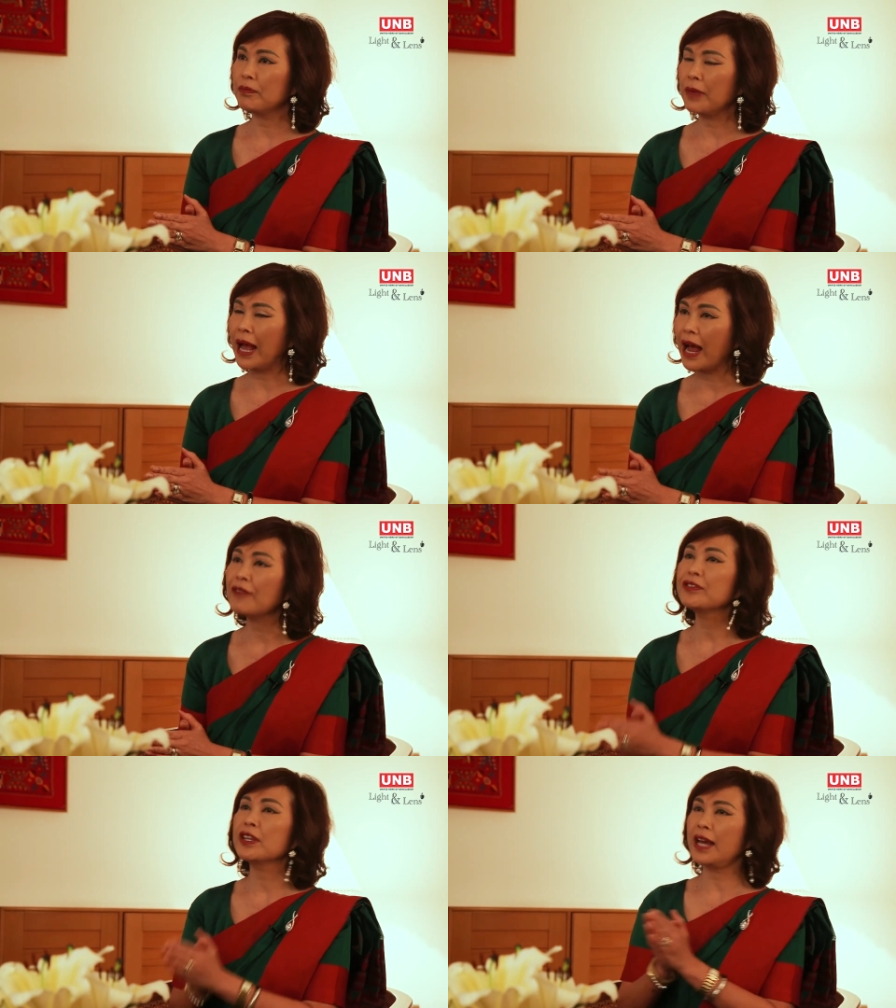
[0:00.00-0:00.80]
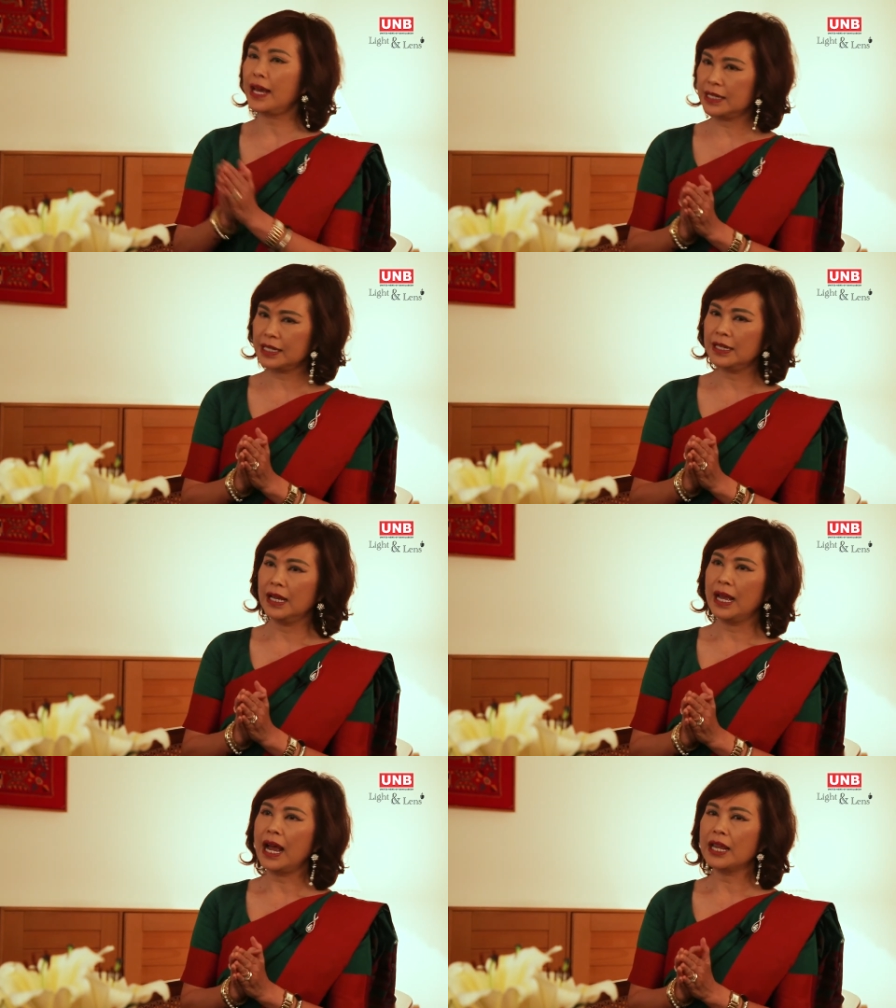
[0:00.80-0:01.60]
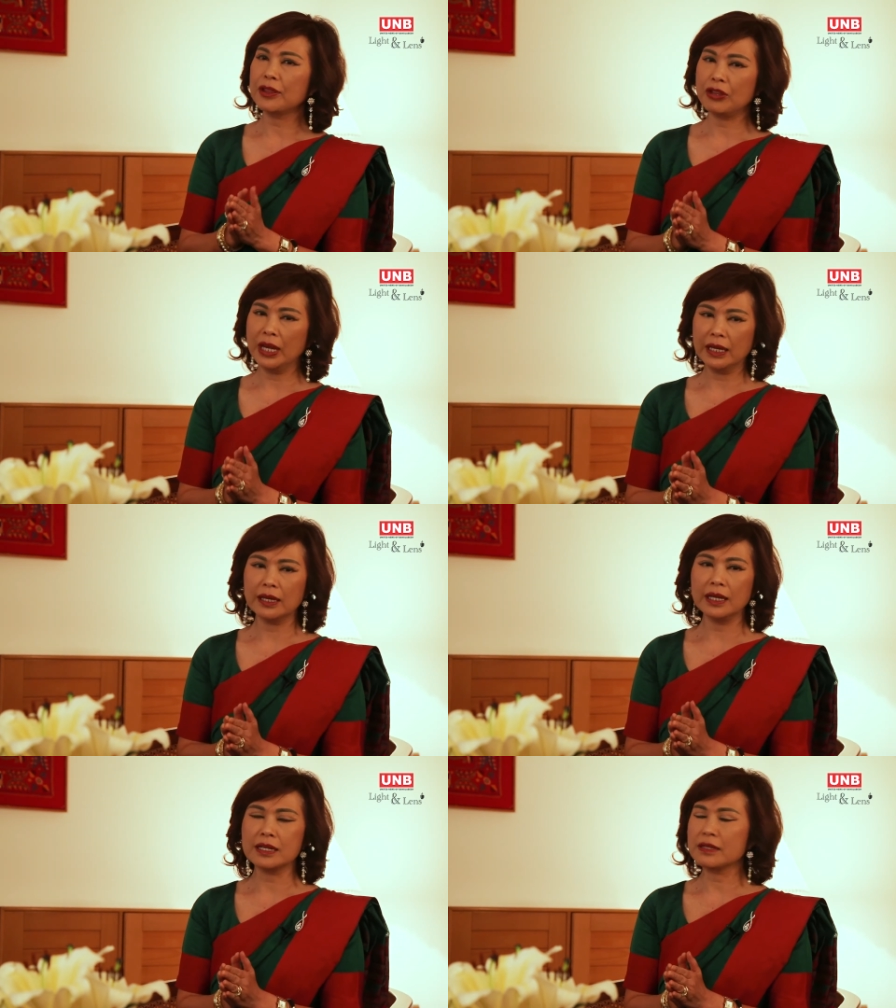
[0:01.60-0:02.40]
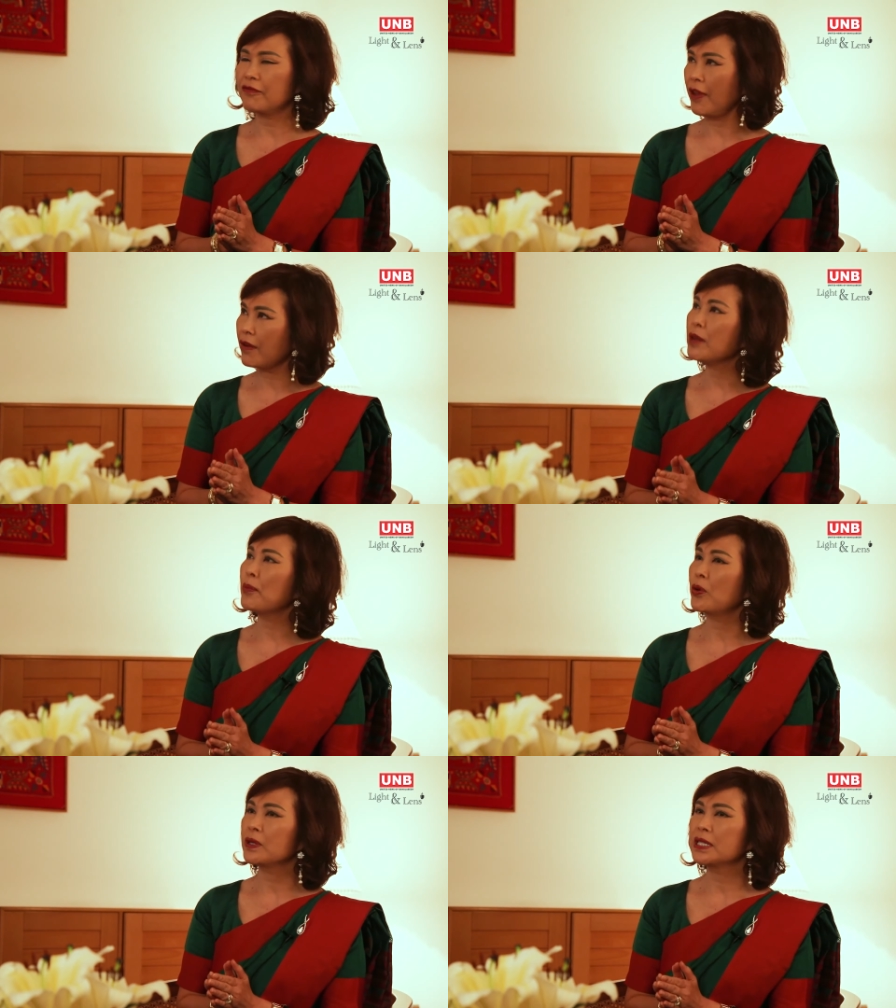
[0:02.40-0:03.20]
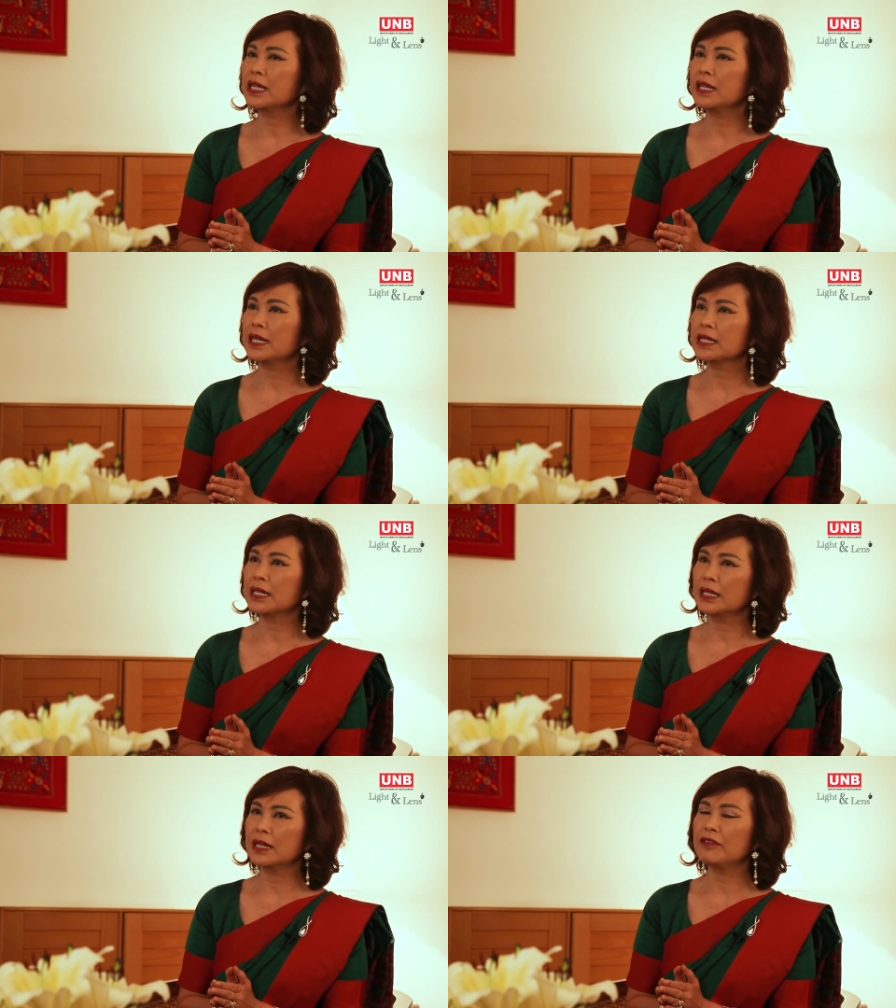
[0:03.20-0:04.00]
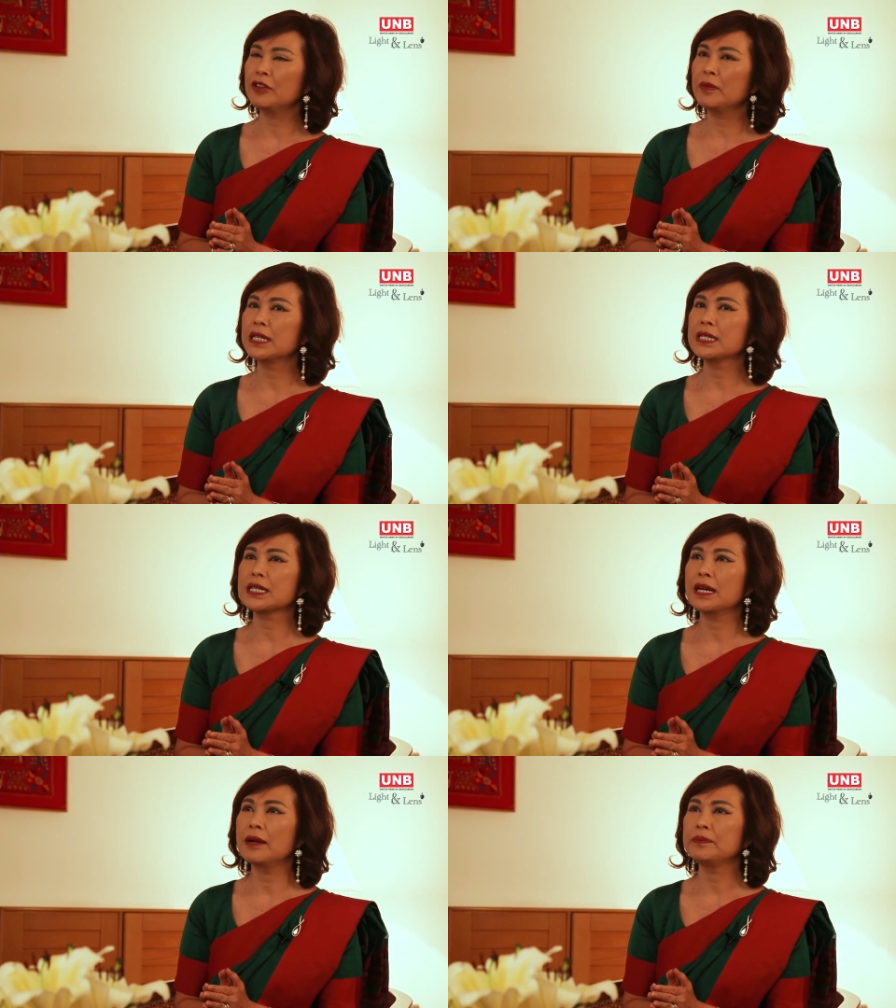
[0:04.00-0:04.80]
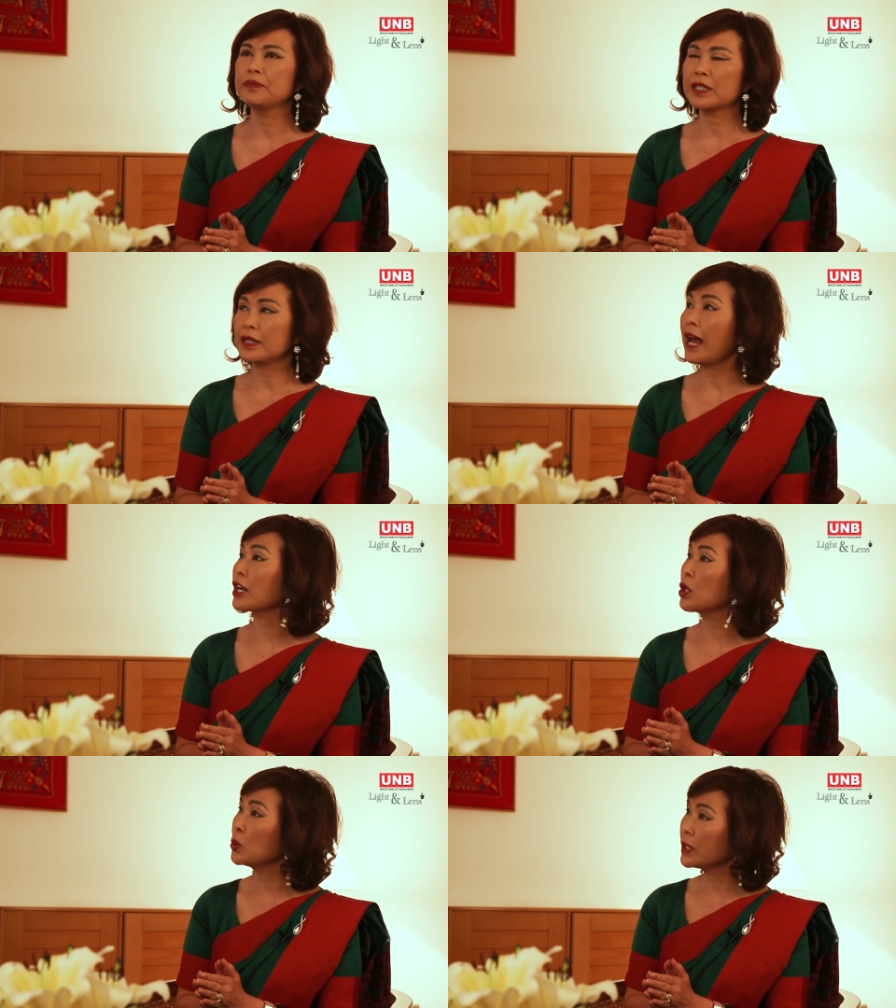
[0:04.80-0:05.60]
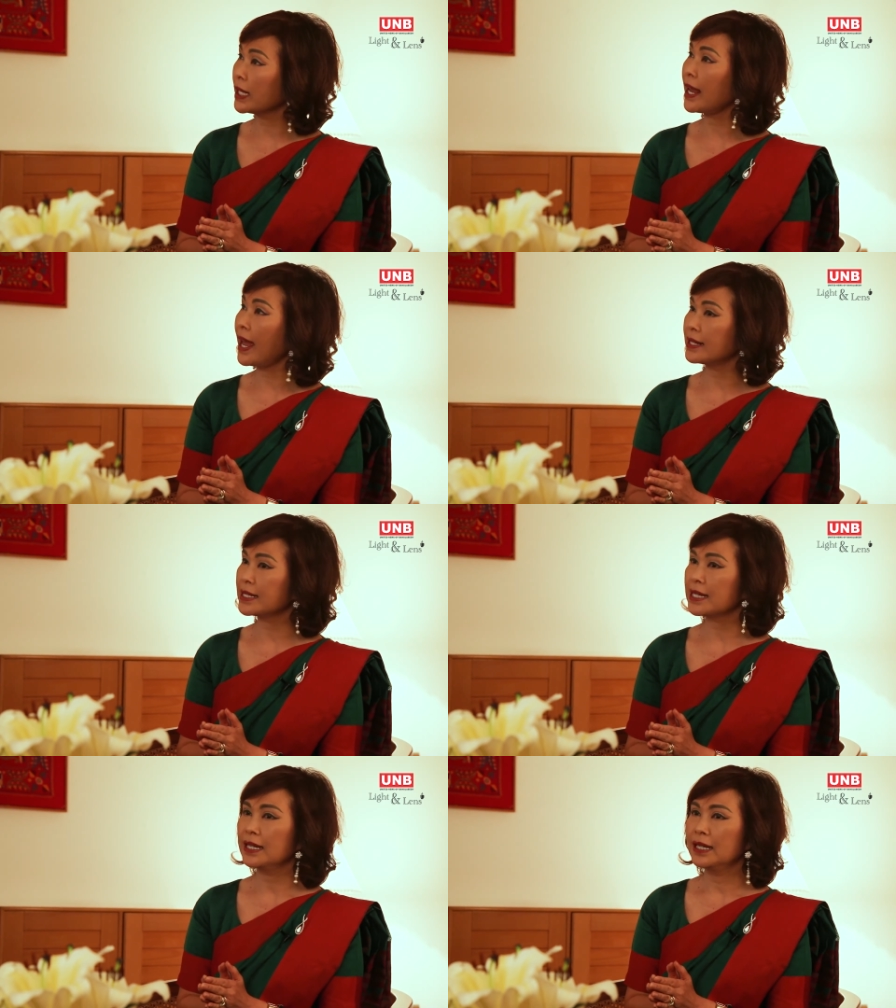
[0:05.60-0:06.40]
after that, I think it's very important that the government start looking at